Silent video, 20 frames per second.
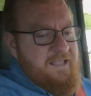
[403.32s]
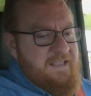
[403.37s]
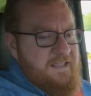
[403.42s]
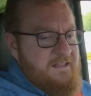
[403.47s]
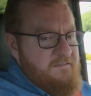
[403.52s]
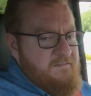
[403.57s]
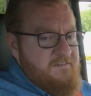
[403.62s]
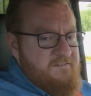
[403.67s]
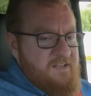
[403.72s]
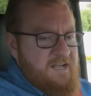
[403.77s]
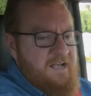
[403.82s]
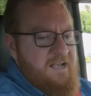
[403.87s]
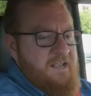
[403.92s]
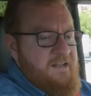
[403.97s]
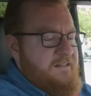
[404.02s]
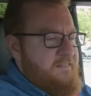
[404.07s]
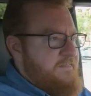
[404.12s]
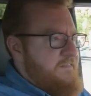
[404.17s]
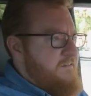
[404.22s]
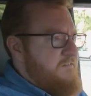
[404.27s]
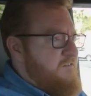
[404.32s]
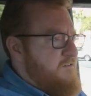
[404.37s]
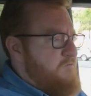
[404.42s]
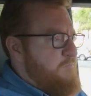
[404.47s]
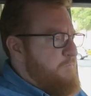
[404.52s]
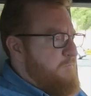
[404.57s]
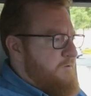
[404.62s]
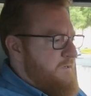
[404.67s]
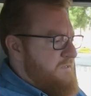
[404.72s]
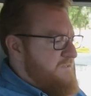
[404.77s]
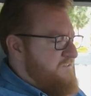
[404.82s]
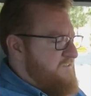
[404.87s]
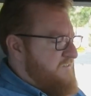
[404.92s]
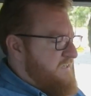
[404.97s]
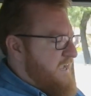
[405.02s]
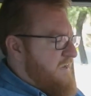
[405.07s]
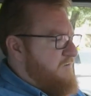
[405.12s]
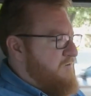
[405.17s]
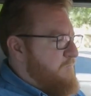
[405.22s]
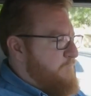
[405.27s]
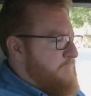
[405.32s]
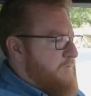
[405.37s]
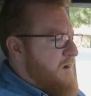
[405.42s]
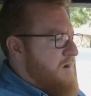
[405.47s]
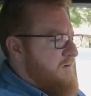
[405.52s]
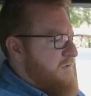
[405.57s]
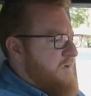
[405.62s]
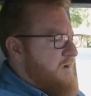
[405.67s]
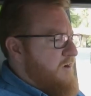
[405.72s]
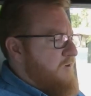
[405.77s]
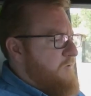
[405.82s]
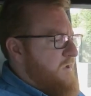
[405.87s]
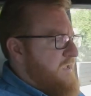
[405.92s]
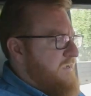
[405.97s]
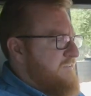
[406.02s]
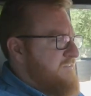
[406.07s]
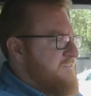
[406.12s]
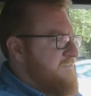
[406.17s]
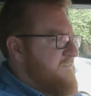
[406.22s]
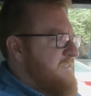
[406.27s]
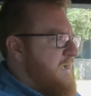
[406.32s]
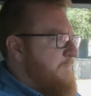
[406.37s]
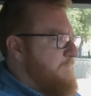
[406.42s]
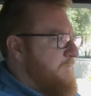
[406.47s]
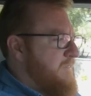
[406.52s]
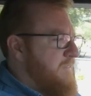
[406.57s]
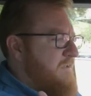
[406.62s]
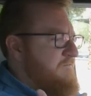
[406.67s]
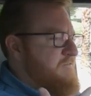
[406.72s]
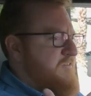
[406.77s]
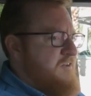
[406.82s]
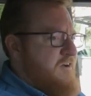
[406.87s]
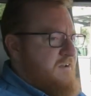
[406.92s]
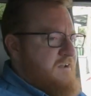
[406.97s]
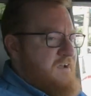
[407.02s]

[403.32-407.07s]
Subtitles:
Inside, this is pretty standard Bronco, except they've done